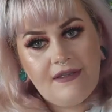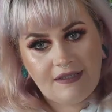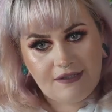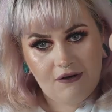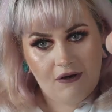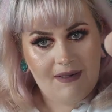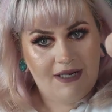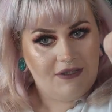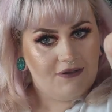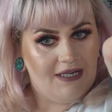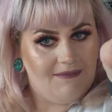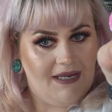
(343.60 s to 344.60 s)
Snowman
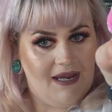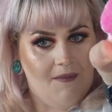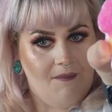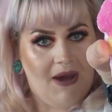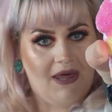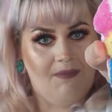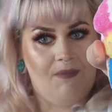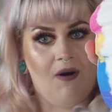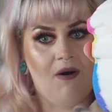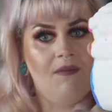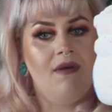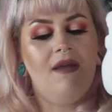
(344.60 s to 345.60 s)
Dreaming Bath
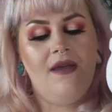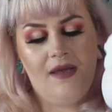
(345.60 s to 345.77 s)
Bomb.